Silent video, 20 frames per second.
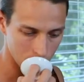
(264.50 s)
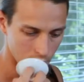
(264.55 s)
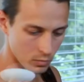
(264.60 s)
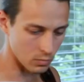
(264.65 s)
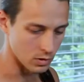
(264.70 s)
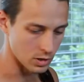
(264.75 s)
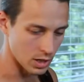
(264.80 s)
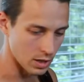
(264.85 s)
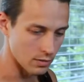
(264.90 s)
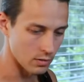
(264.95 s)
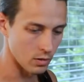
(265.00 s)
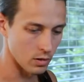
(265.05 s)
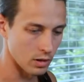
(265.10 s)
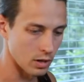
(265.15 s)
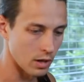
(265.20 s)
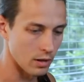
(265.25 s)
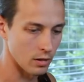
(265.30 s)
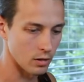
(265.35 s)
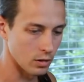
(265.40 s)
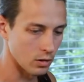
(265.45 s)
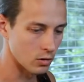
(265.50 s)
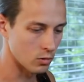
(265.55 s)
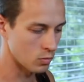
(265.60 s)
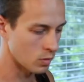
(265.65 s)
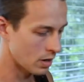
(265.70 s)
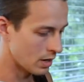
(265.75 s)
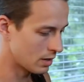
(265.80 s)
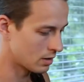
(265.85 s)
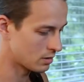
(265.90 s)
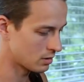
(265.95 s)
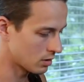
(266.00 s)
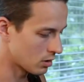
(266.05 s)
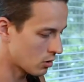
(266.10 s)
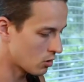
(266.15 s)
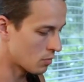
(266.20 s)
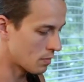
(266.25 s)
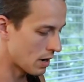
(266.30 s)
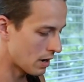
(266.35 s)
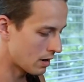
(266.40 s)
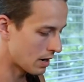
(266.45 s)
which gives you another little way to go
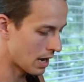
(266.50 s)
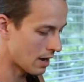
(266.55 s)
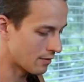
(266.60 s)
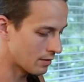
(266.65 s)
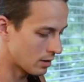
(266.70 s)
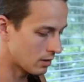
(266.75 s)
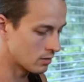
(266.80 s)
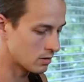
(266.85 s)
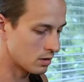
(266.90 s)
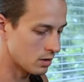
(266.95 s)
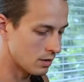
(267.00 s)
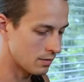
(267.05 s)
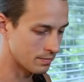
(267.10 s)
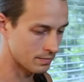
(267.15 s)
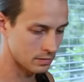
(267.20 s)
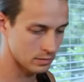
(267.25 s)
about having your tea.